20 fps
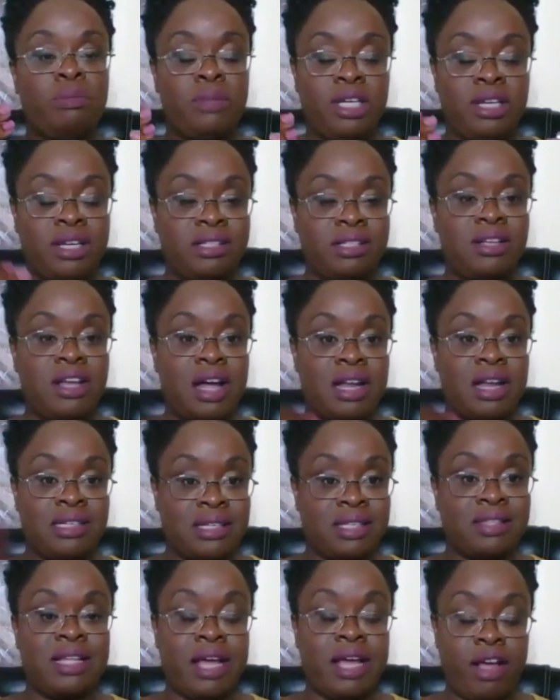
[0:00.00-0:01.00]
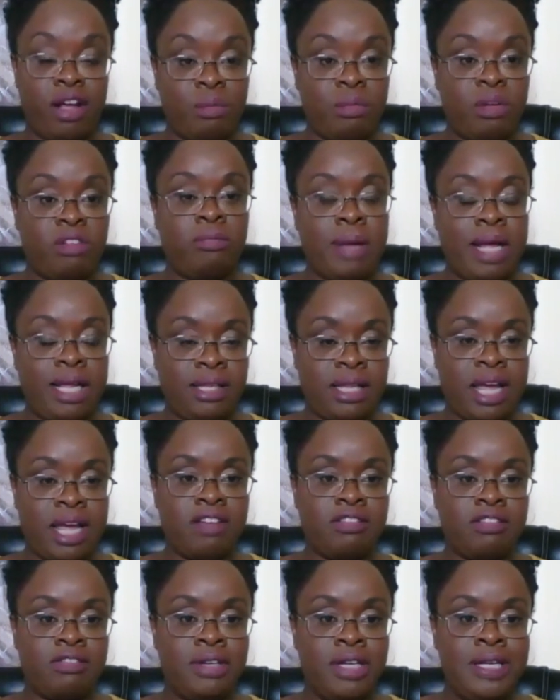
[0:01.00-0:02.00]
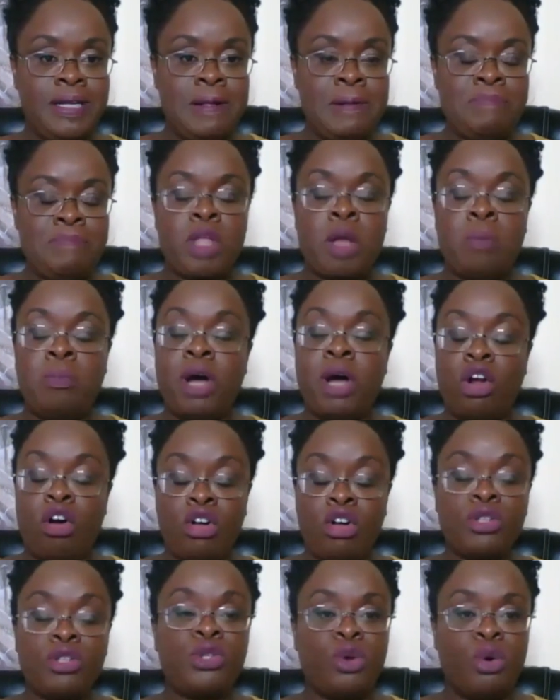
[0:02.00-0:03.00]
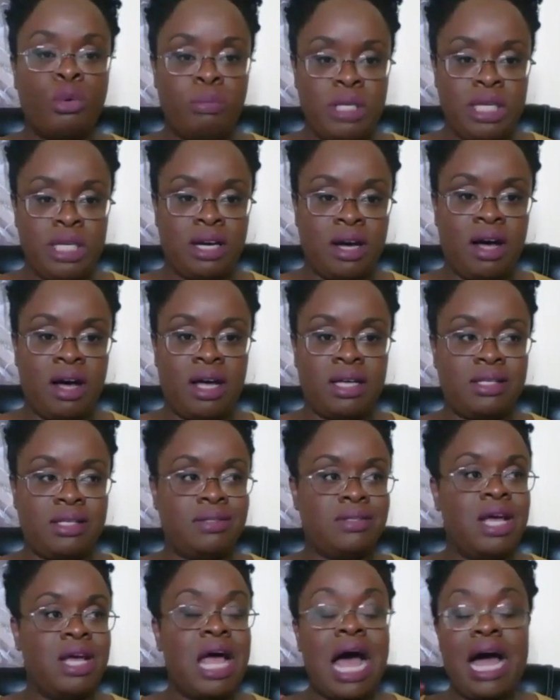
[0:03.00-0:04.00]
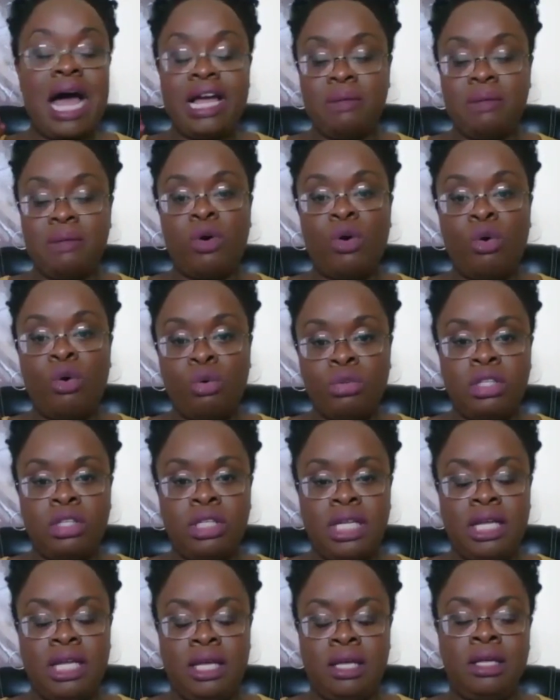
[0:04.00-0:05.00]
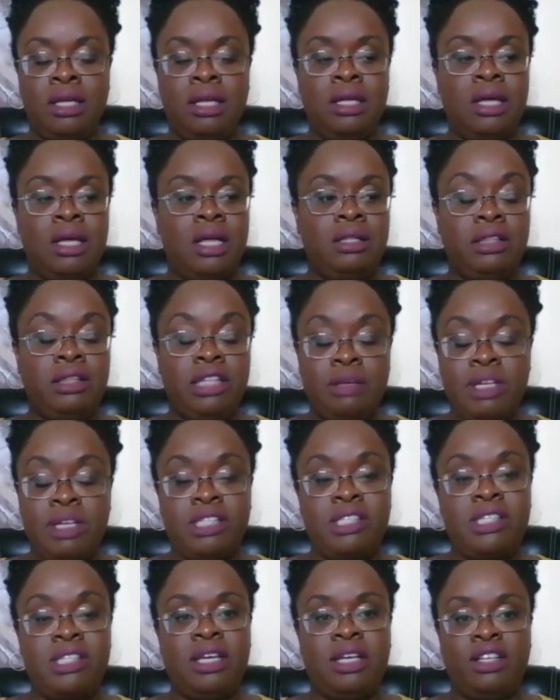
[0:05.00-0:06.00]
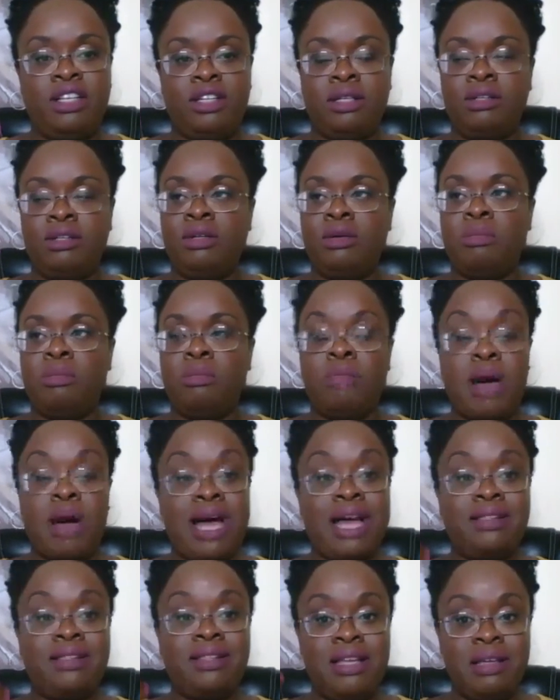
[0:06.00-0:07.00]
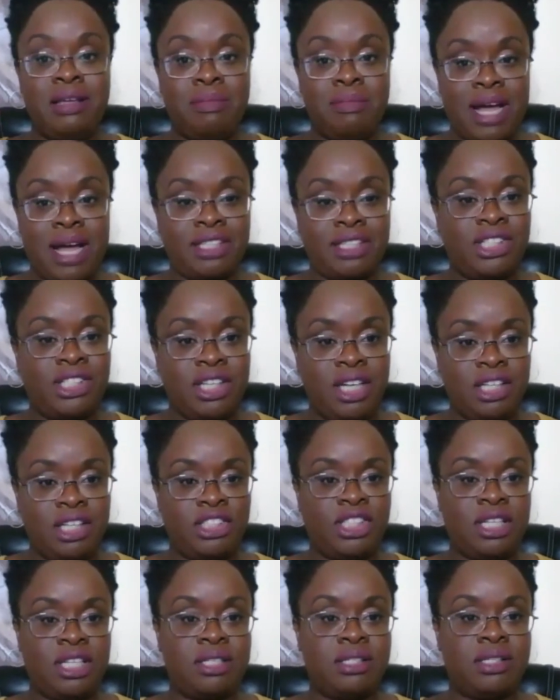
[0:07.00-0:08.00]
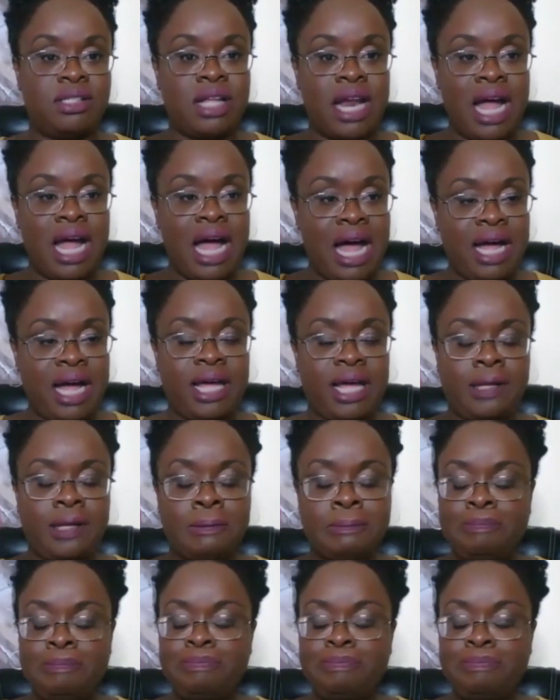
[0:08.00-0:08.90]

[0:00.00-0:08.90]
because God is at the helm of my life, but also because I am only limited by the imaginations that I